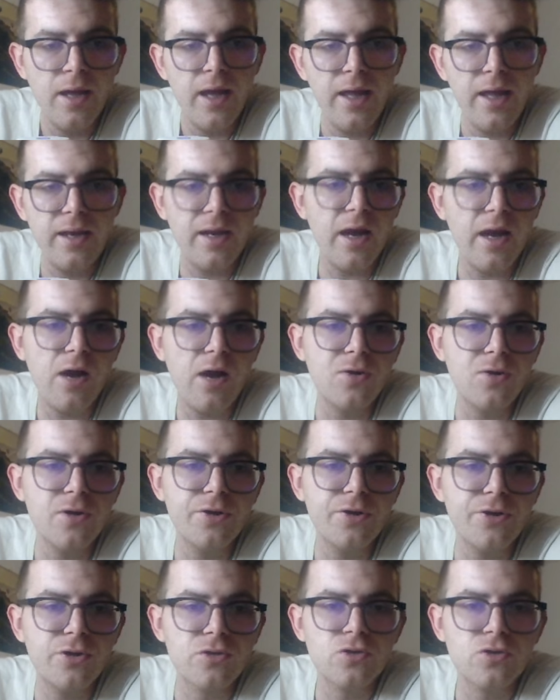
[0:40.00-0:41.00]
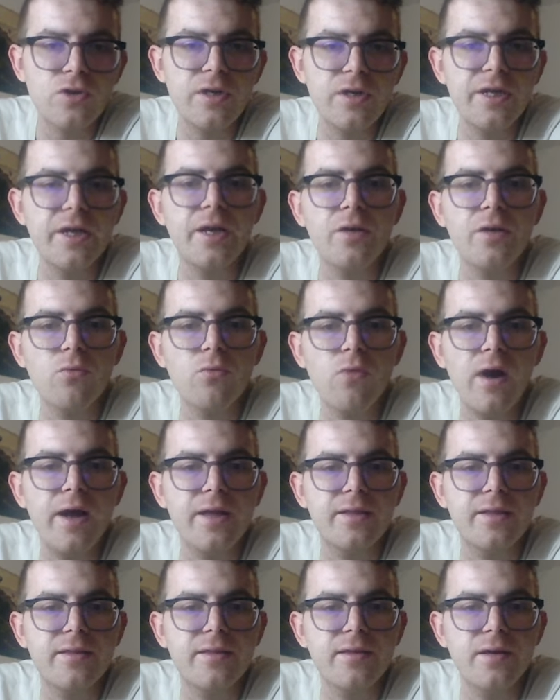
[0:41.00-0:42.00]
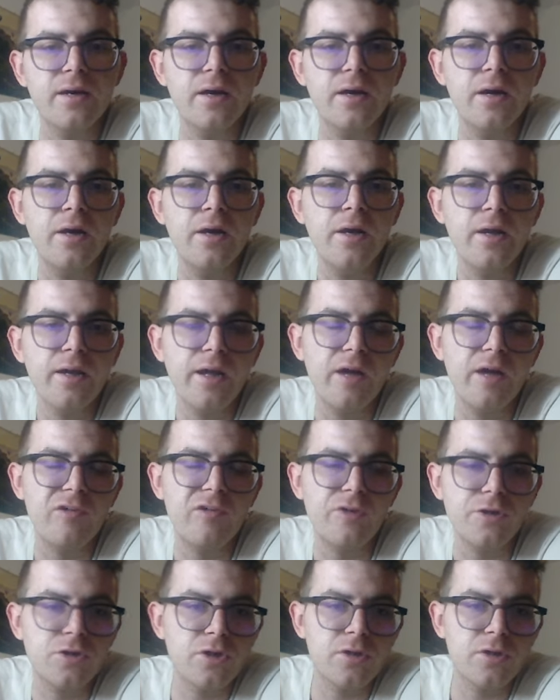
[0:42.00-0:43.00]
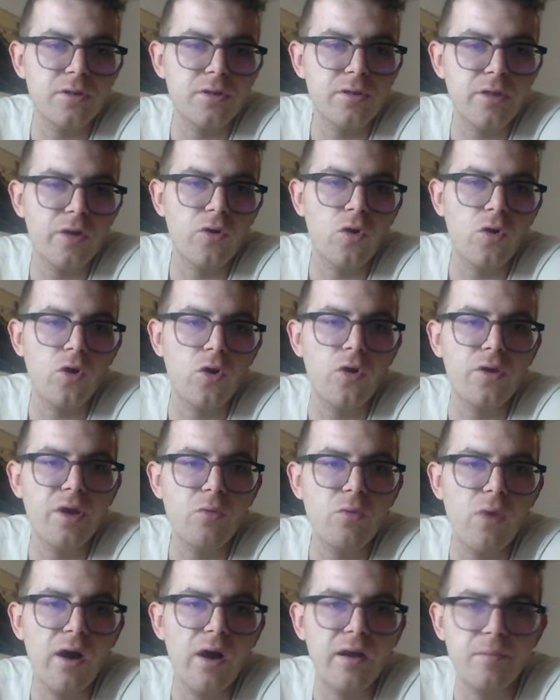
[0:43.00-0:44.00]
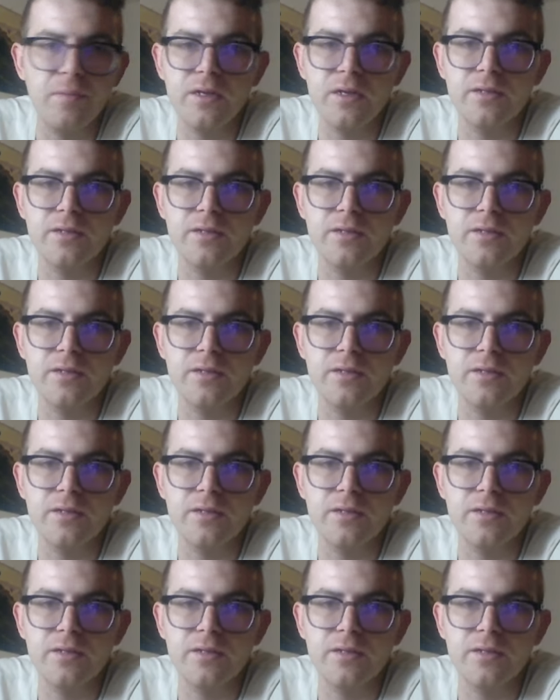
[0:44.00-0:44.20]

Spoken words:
And now usually white can retreat the rook on E1,